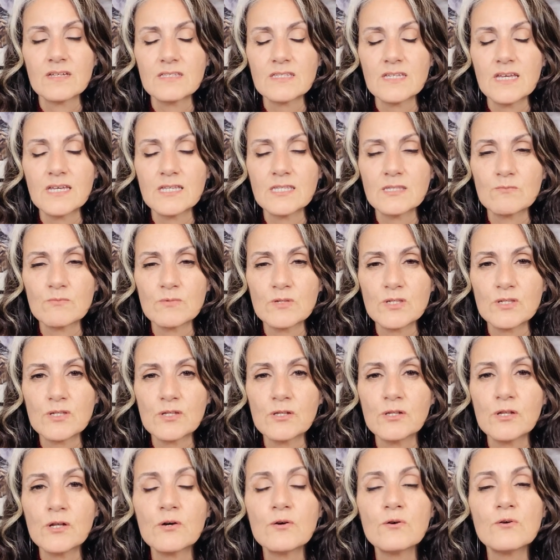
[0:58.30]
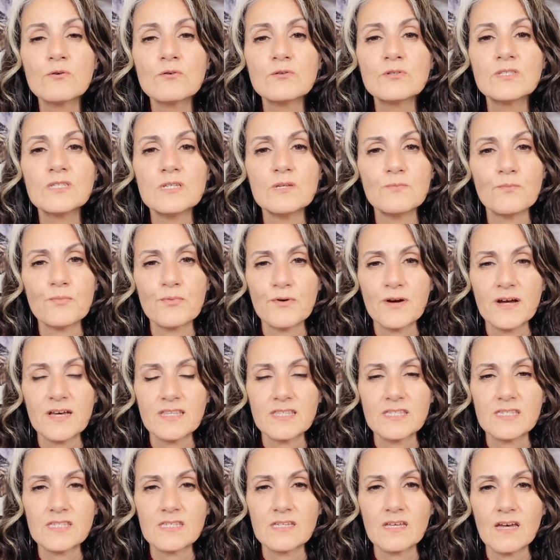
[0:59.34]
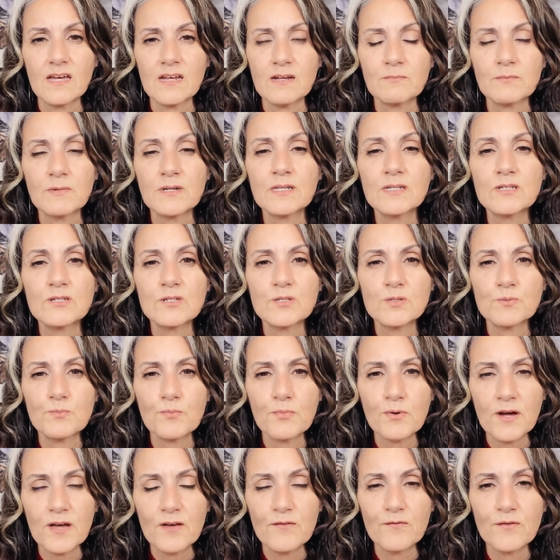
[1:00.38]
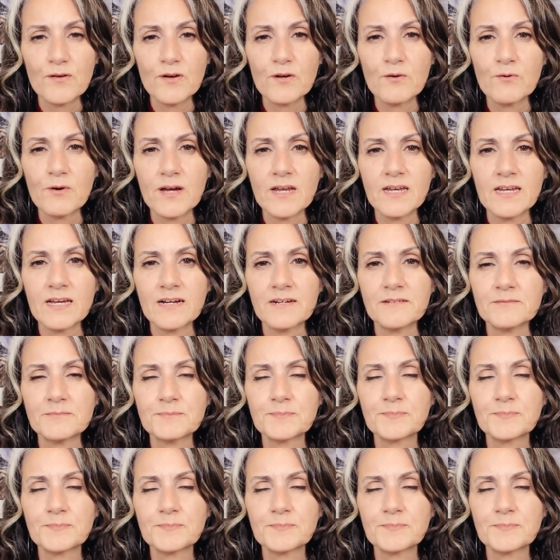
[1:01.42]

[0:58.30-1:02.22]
take some slow, deep breaths, and I'm going to just pray for you right now.